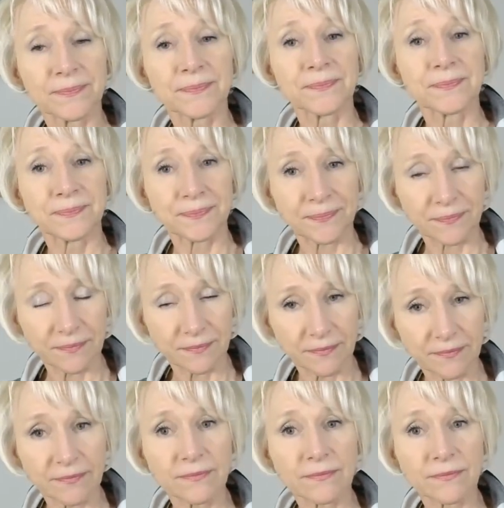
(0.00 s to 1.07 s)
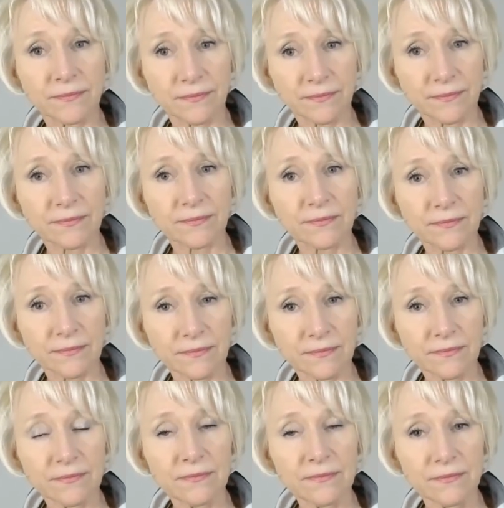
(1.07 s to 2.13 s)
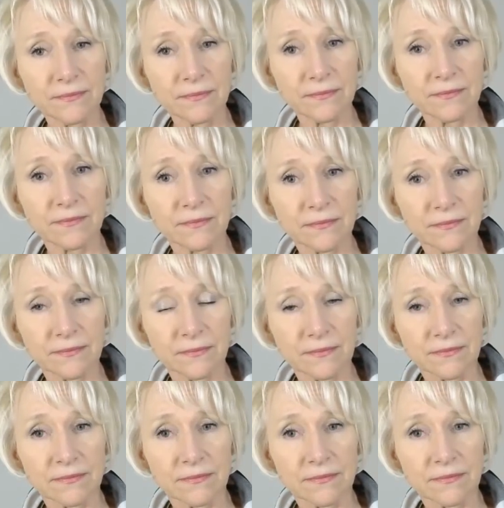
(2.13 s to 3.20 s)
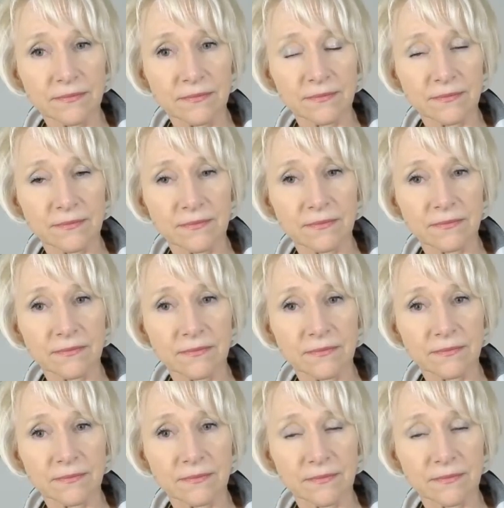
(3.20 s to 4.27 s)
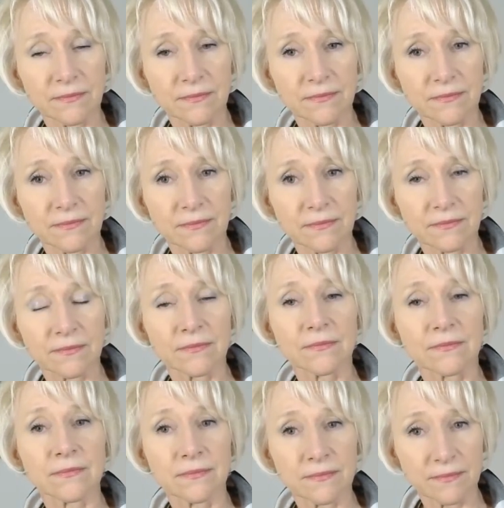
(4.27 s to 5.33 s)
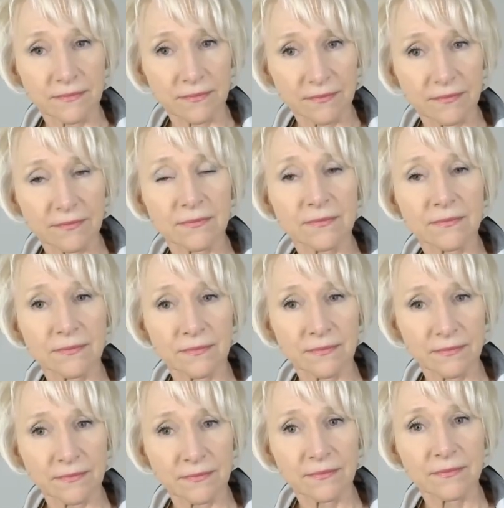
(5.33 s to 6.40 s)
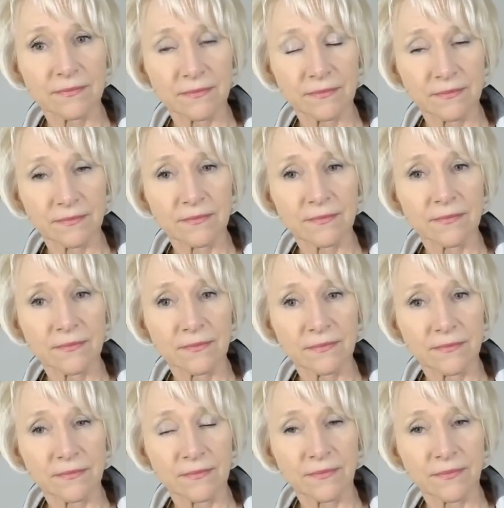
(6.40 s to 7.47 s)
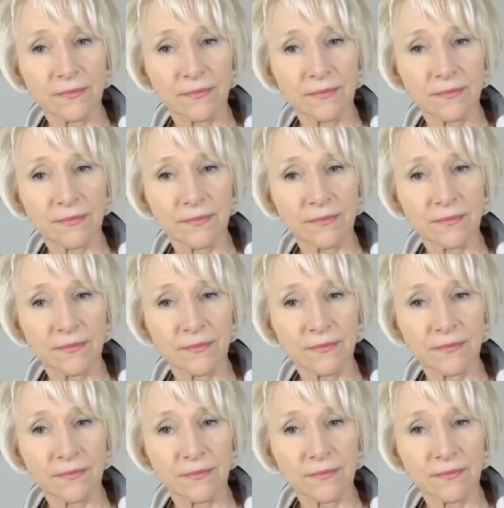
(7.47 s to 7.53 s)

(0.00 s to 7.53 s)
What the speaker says: (silent)